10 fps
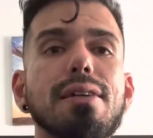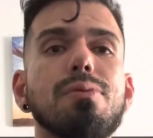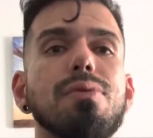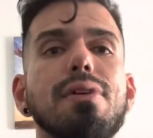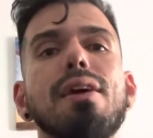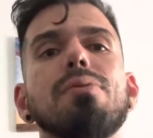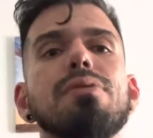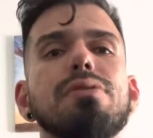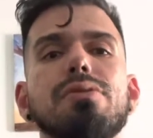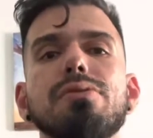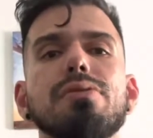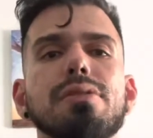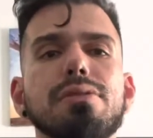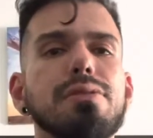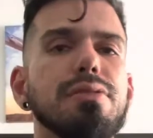What I would do to
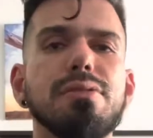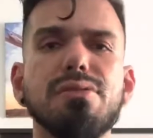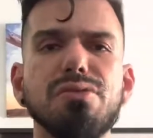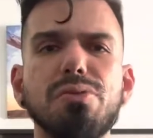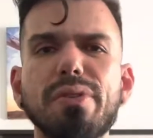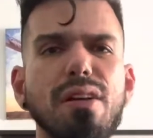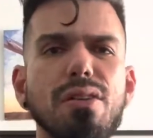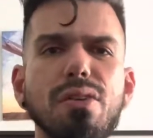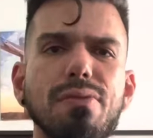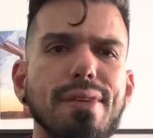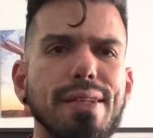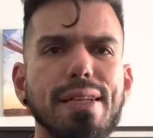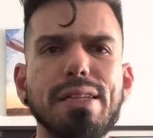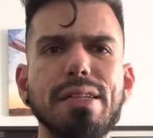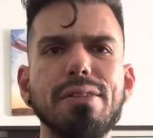just do it all over
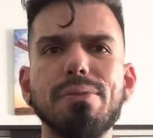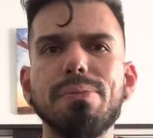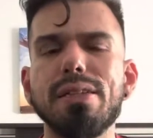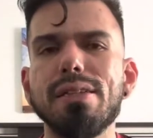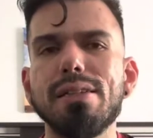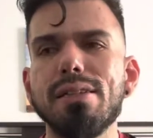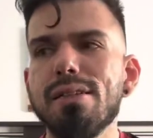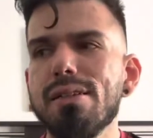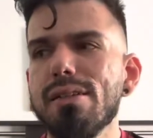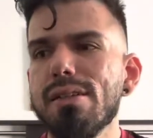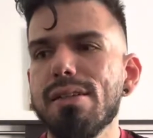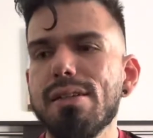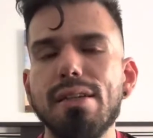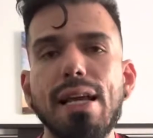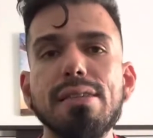again, be
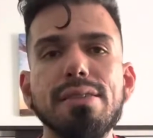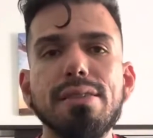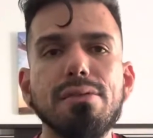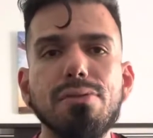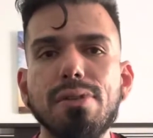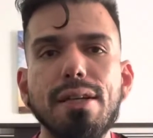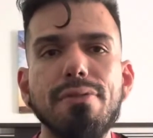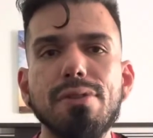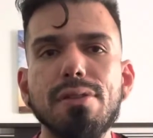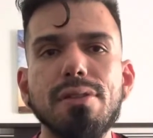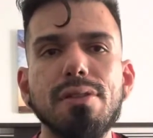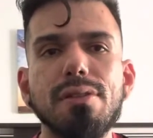18 or whatever,